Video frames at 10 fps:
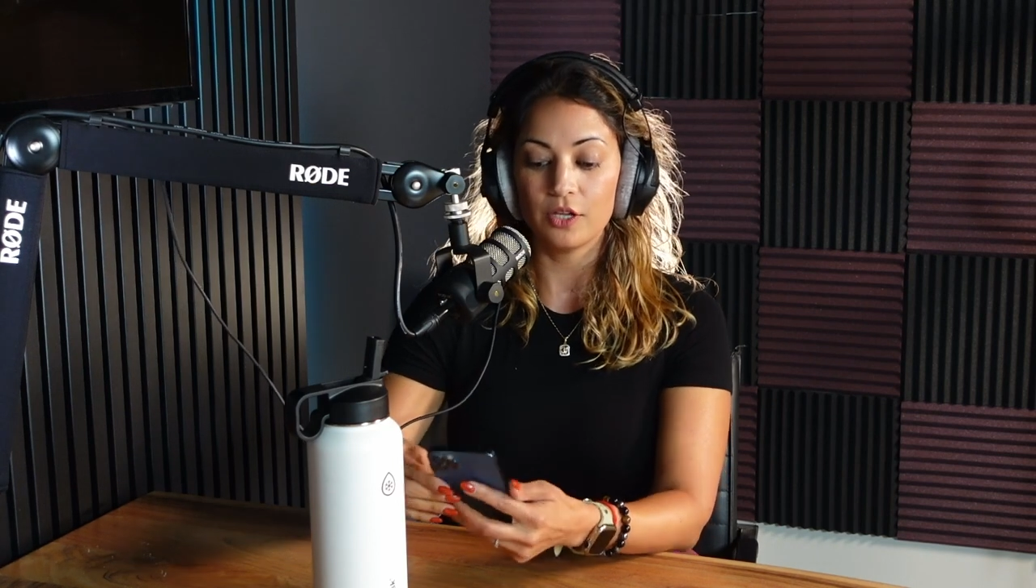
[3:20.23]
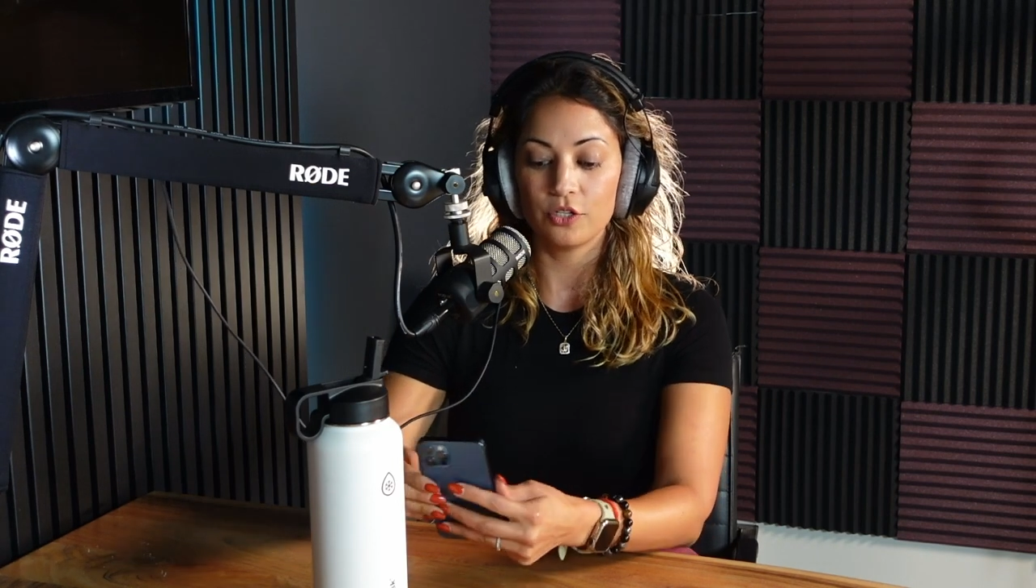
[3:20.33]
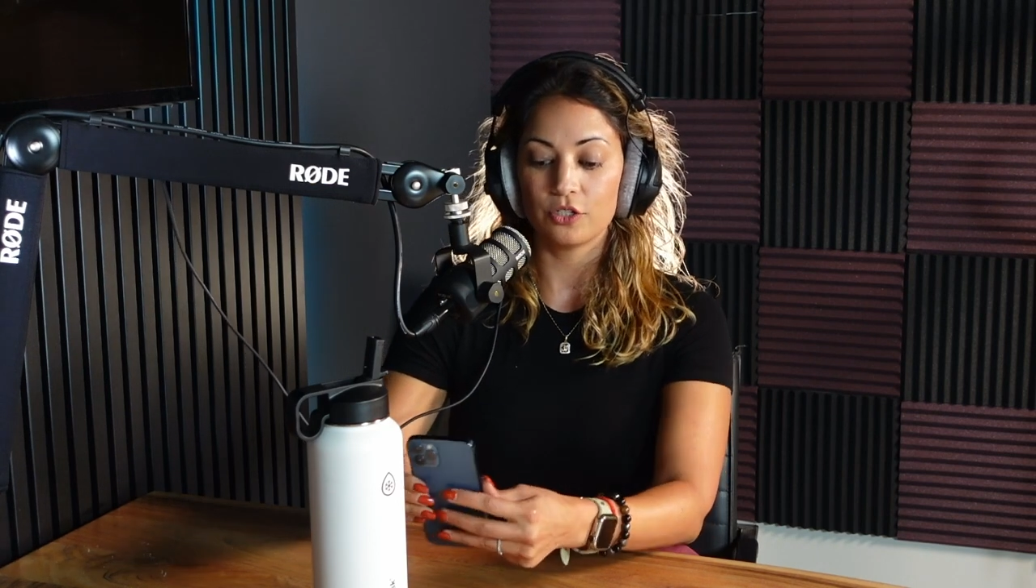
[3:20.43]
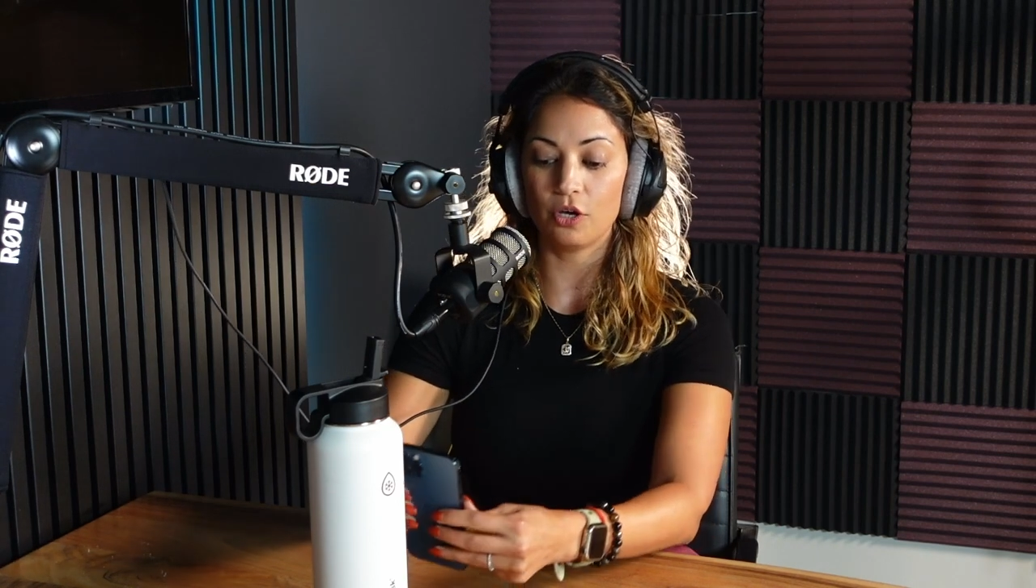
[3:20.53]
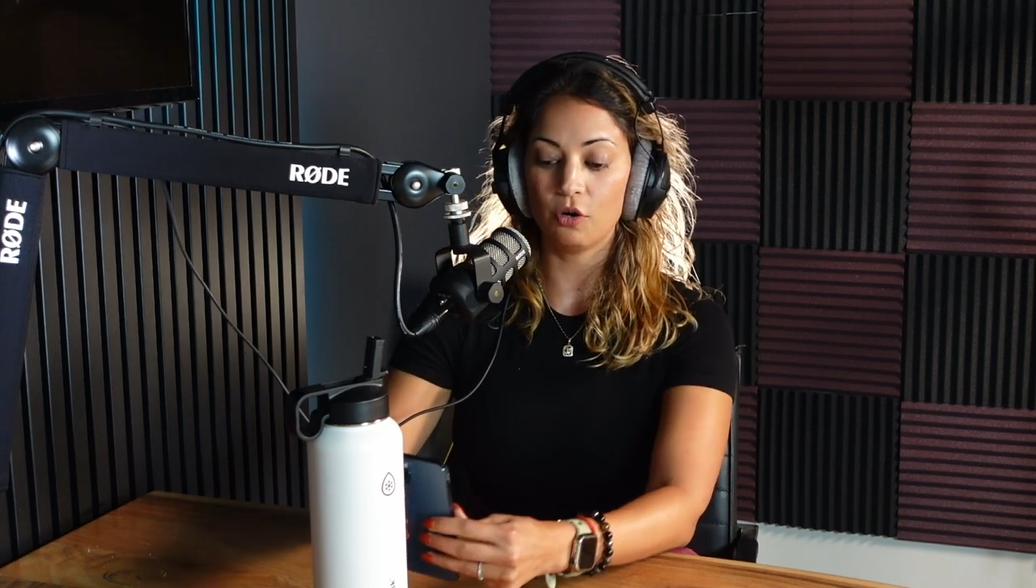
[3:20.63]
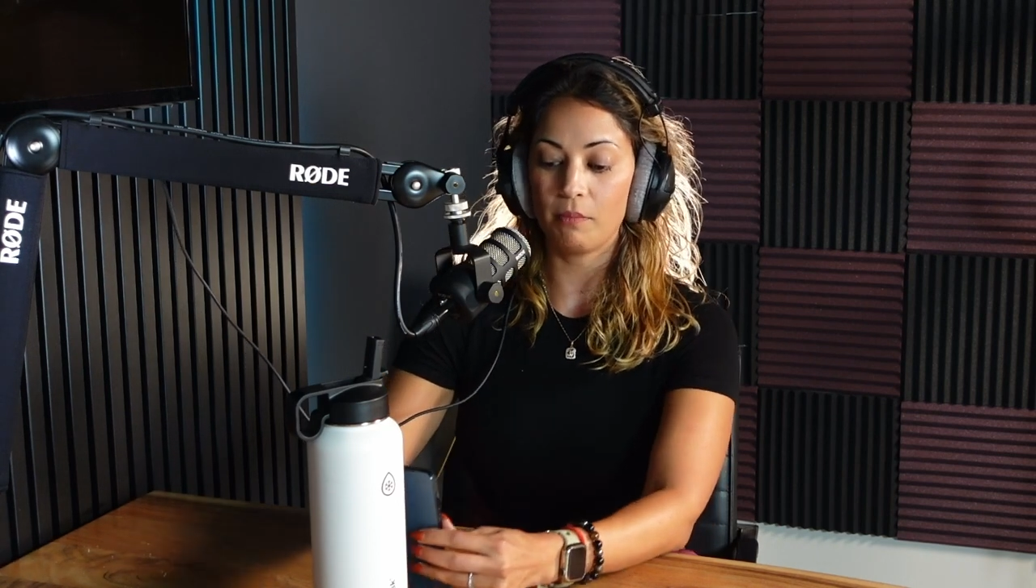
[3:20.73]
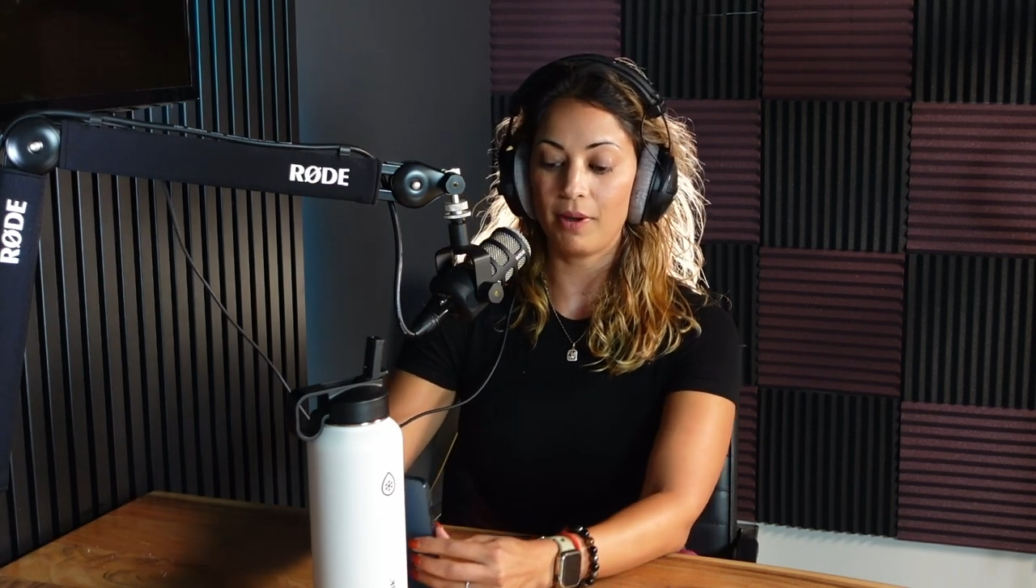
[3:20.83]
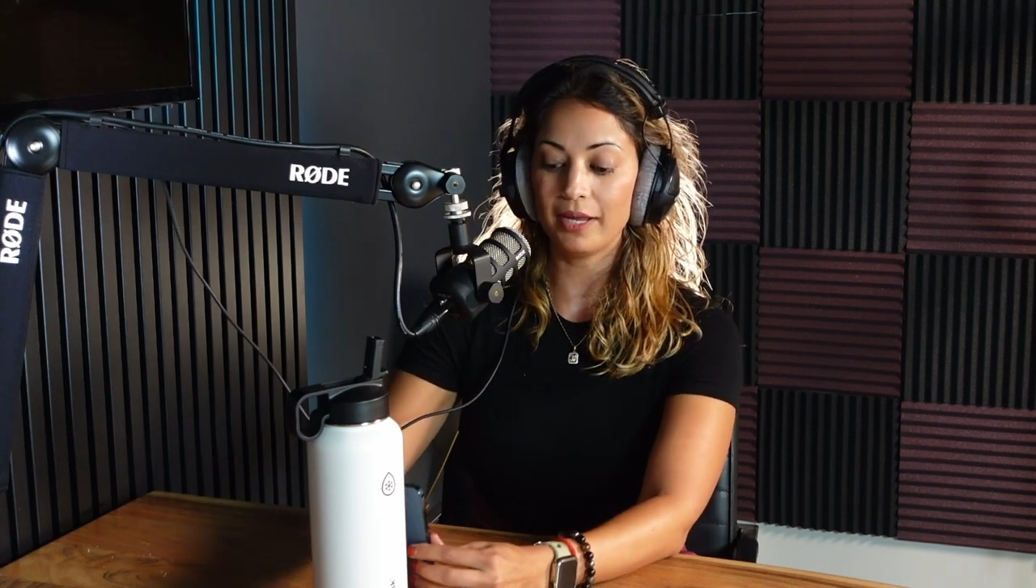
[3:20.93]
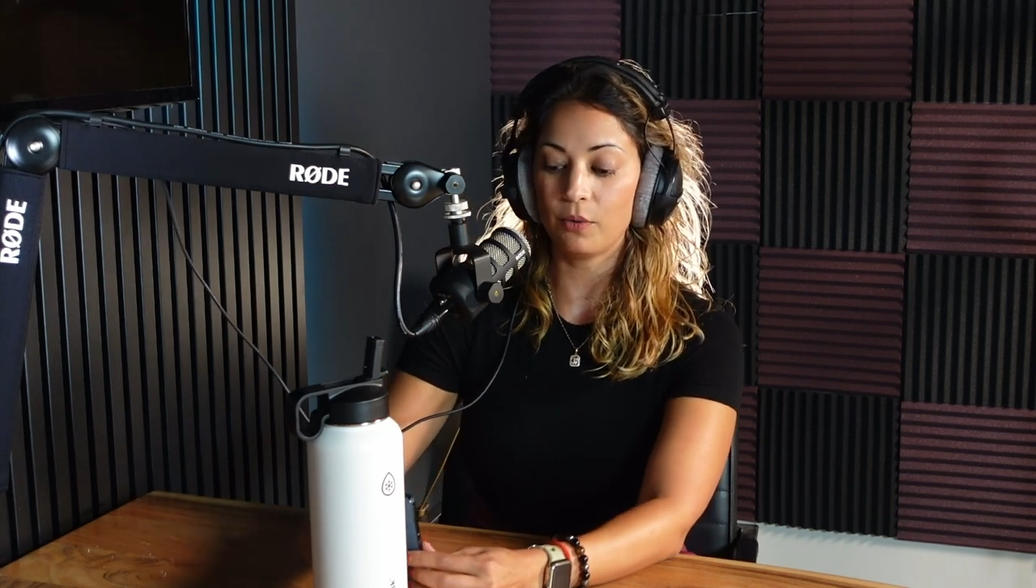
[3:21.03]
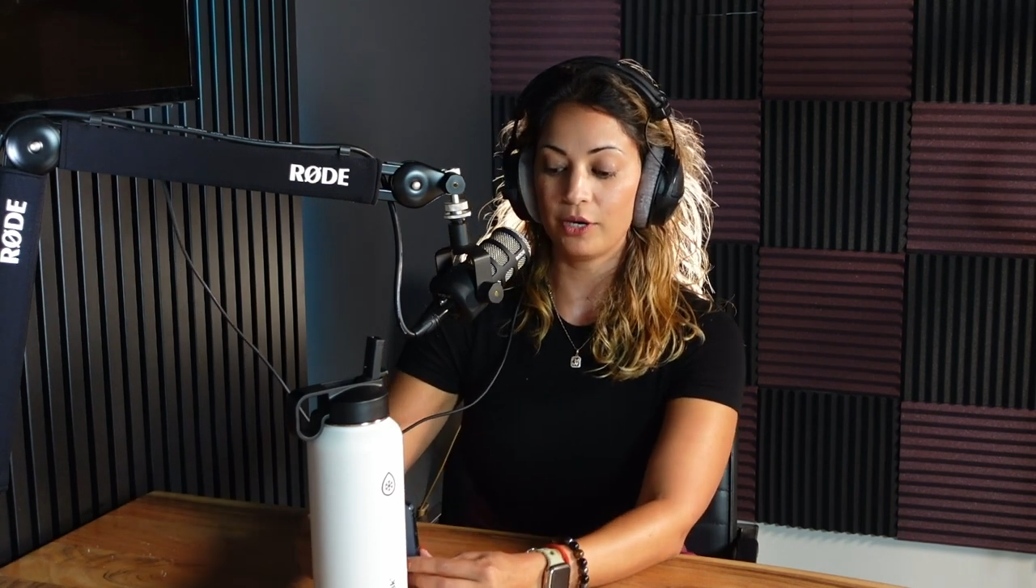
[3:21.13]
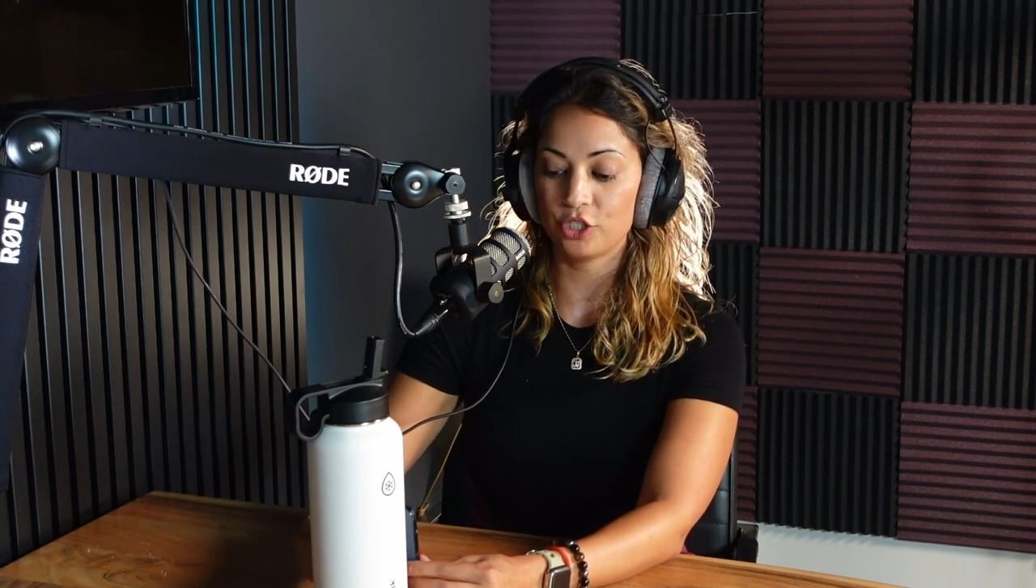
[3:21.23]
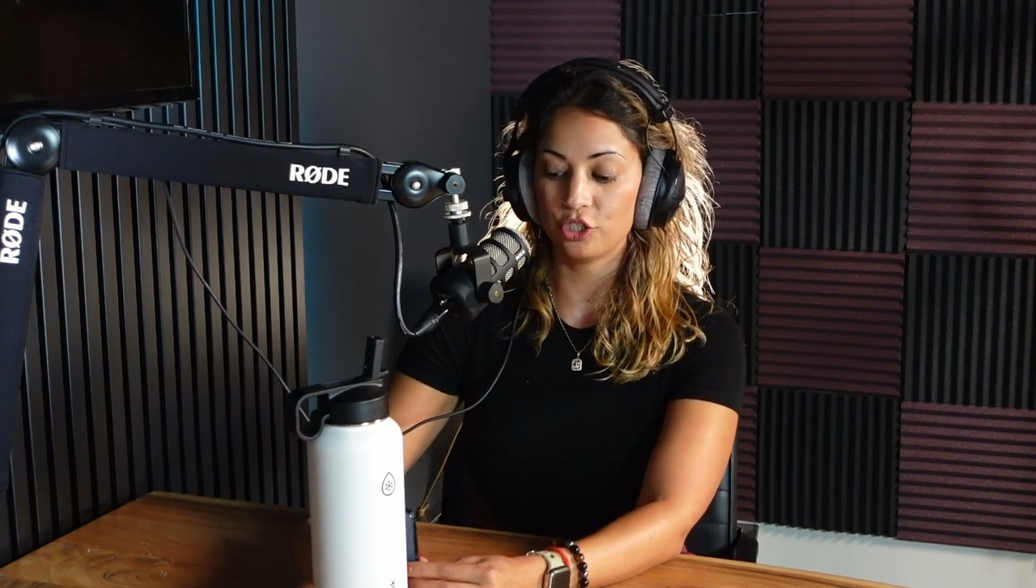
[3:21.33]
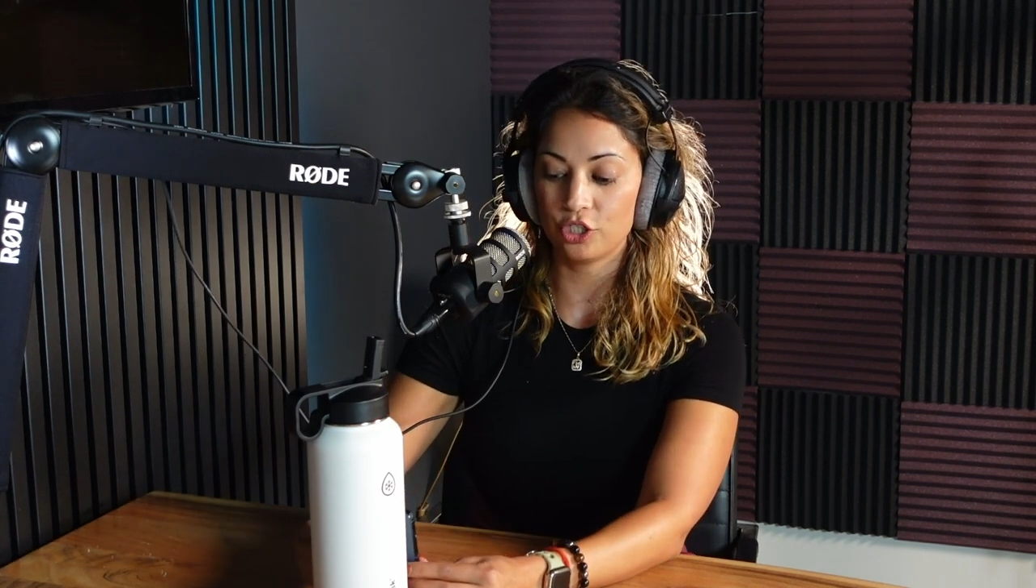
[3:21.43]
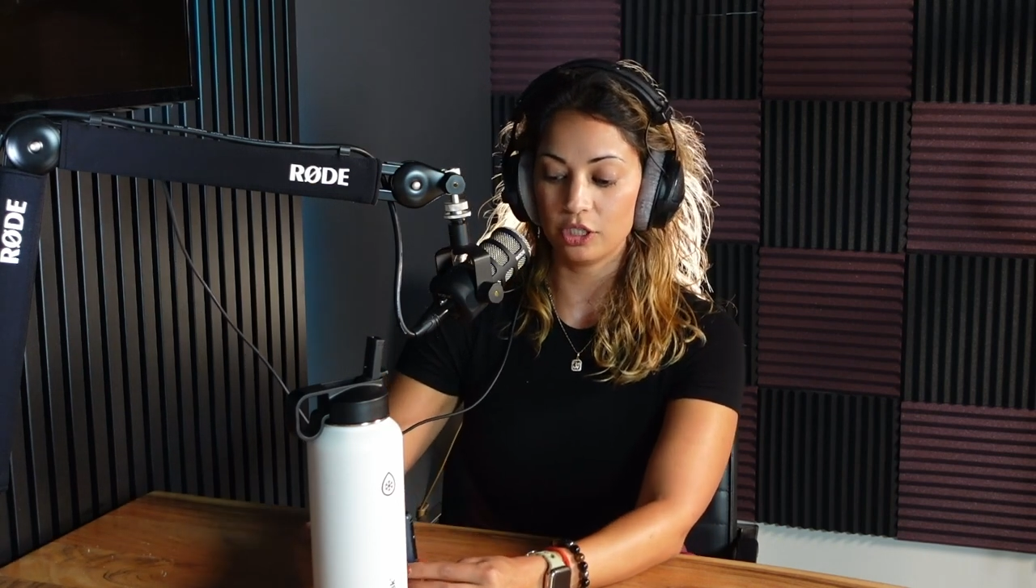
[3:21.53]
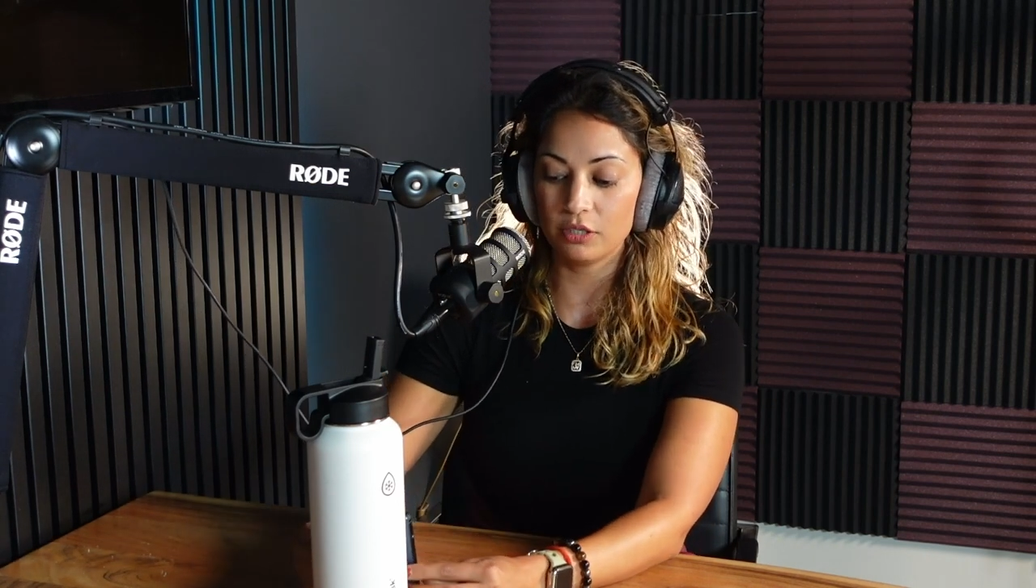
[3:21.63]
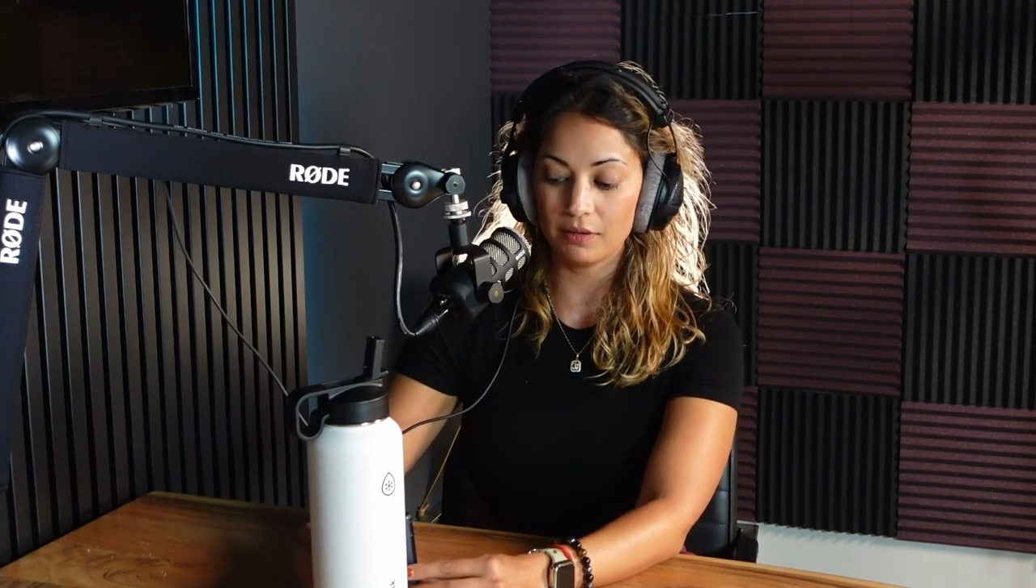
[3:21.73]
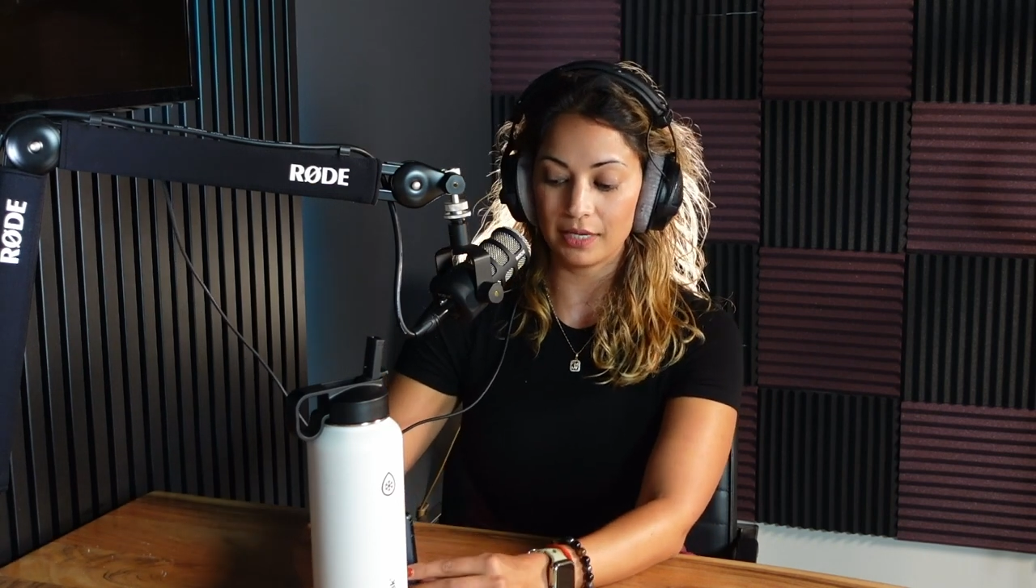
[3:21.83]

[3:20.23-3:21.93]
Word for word: so my question to you